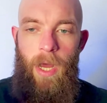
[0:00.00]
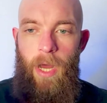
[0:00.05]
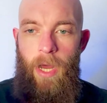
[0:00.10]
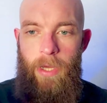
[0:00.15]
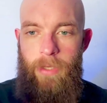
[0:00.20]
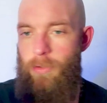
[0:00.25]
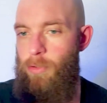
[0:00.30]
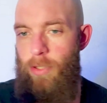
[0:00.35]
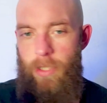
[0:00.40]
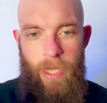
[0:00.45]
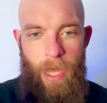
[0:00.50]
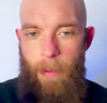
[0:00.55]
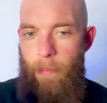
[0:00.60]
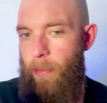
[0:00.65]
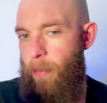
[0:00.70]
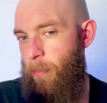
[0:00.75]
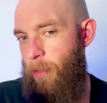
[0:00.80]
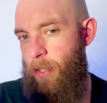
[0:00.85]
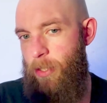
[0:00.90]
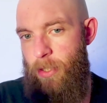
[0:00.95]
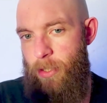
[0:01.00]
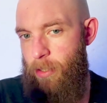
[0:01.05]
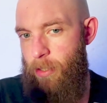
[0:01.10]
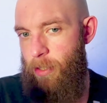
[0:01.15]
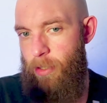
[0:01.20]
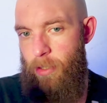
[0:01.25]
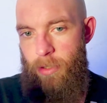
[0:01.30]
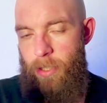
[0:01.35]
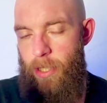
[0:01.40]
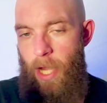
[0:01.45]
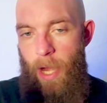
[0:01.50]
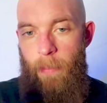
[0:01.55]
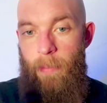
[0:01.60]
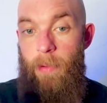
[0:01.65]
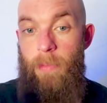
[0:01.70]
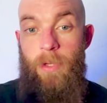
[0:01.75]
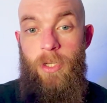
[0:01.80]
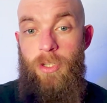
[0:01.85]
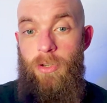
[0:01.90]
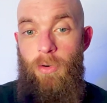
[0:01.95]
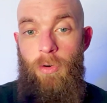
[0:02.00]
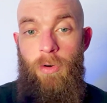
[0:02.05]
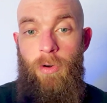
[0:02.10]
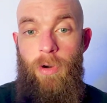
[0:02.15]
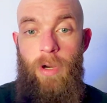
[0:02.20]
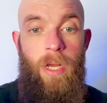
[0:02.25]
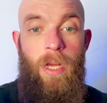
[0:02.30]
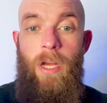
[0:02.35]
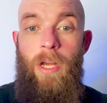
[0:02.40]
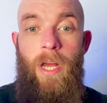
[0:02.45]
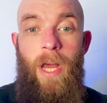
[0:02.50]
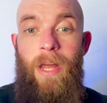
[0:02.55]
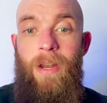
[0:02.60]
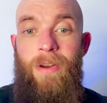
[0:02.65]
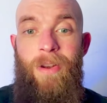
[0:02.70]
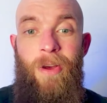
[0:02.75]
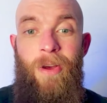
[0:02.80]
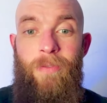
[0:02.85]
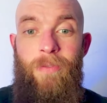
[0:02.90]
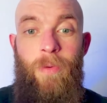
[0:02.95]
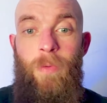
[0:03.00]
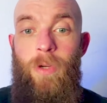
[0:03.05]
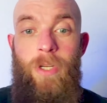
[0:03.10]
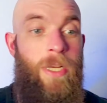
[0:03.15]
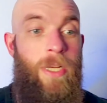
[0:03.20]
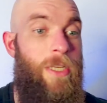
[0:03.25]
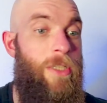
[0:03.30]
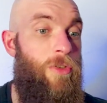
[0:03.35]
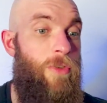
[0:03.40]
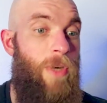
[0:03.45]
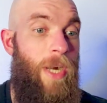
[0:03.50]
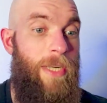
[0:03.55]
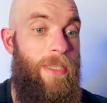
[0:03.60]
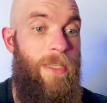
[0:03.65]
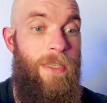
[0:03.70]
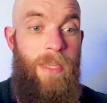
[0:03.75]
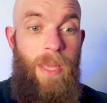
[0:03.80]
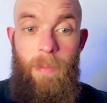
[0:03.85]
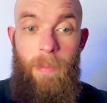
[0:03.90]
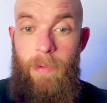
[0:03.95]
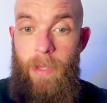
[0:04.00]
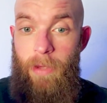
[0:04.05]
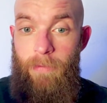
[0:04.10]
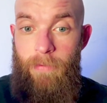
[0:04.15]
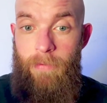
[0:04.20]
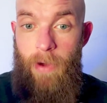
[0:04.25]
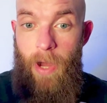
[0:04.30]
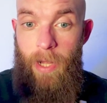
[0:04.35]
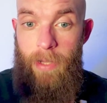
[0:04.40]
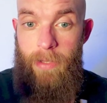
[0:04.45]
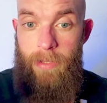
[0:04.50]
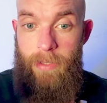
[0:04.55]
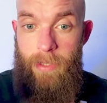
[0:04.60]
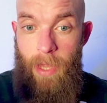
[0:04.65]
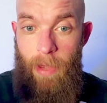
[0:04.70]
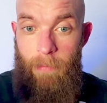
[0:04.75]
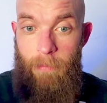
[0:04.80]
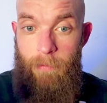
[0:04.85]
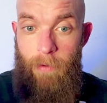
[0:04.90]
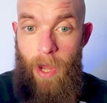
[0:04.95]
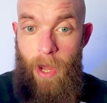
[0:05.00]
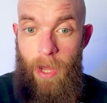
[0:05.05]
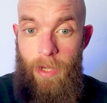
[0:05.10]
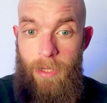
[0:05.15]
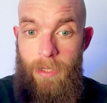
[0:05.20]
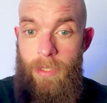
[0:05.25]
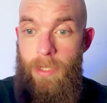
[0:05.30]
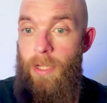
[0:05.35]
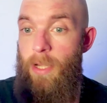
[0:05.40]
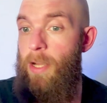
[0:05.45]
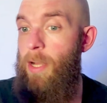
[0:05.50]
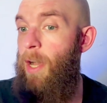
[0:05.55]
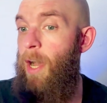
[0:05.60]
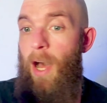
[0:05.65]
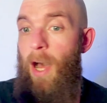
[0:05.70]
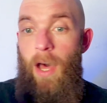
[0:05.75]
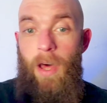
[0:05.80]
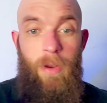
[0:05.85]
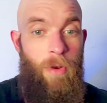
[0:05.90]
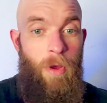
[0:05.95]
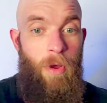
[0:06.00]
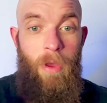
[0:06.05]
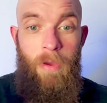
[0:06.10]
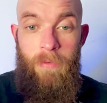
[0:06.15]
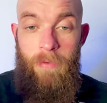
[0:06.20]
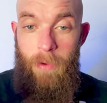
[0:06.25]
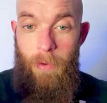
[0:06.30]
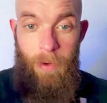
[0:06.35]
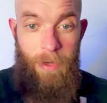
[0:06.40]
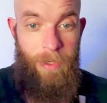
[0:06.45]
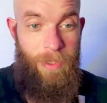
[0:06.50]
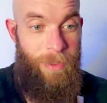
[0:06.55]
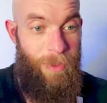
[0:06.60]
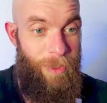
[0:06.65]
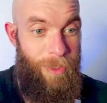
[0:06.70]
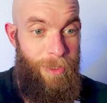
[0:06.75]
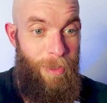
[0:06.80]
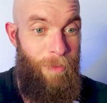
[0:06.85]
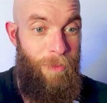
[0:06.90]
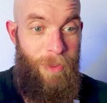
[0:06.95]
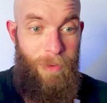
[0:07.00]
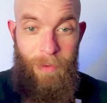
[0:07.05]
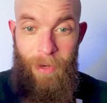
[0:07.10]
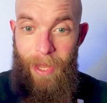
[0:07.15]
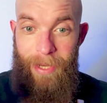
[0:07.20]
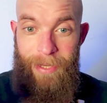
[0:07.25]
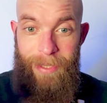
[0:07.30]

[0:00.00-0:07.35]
Use the app image. Use the app image, or I don't know if you want to extract the debian file, the deb file. I don't know if you want to do something like